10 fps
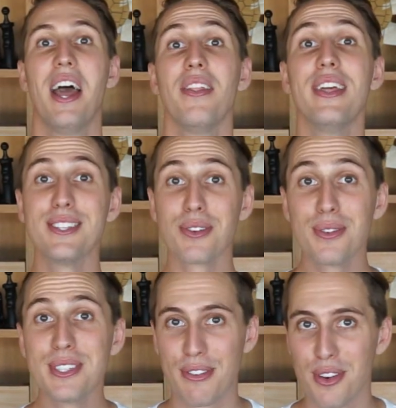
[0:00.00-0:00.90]
These are
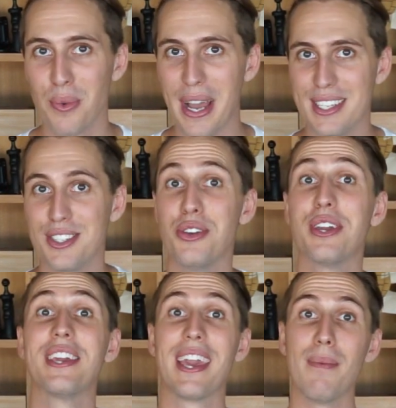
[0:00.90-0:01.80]
all different ways that you
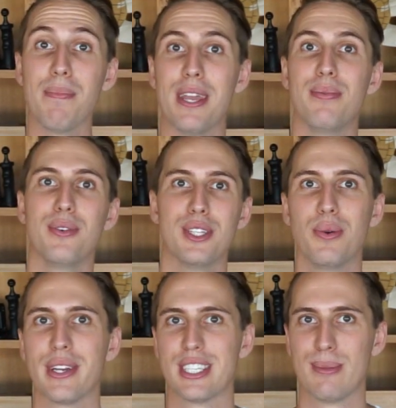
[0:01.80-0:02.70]
can get people
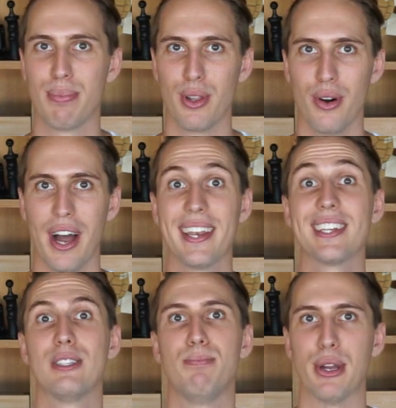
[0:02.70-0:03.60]
to explore and
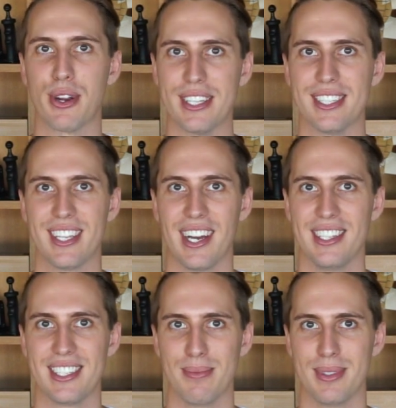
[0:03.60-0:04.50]
experience
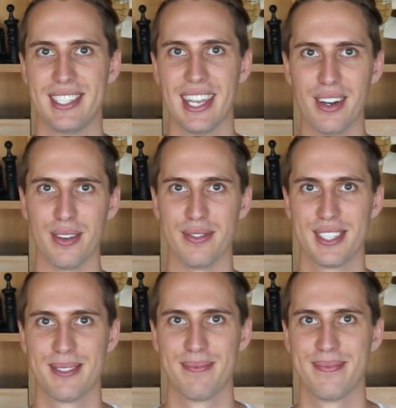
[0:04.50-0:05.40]
science
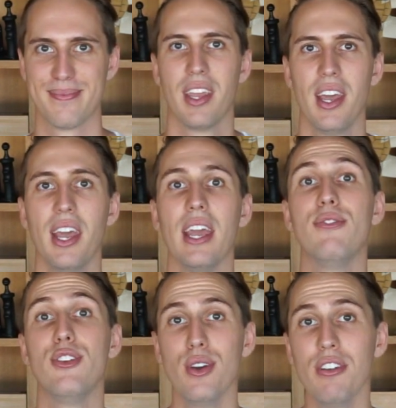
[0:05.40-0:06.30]
themselves.
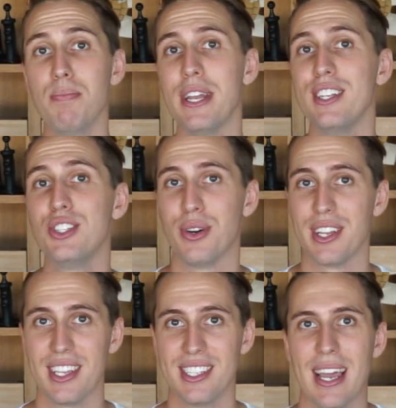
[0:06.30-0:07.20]
If you have been
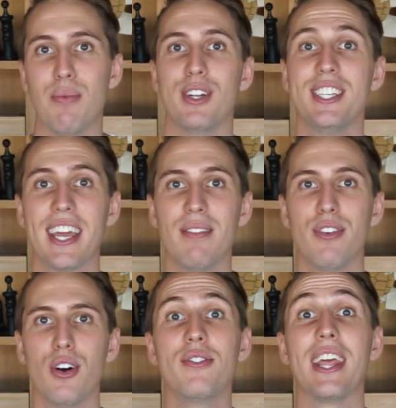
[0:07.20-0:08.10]
enjoying this and want to get
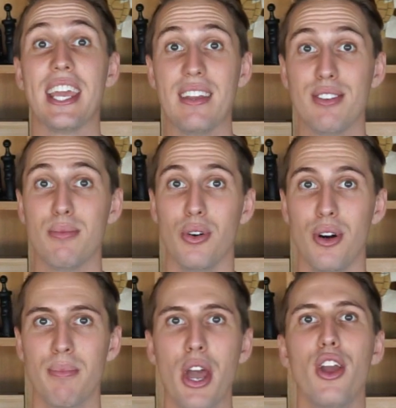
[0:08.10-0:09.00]
involved even
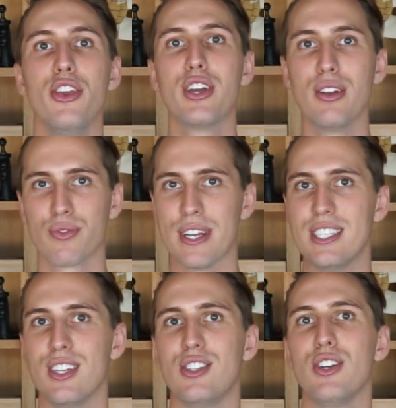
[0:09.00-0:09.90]
more, you can
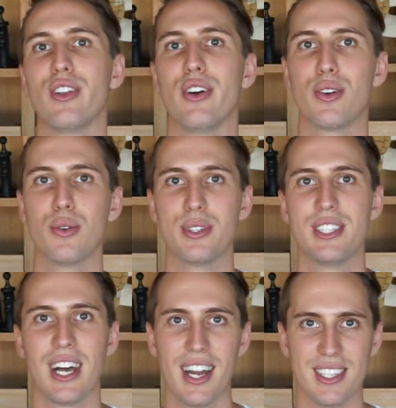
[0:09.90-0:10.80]
research your local
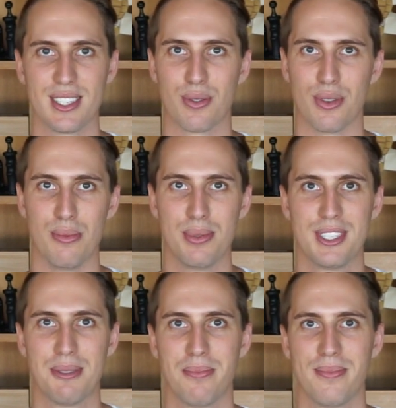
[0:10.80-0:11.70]
science groups.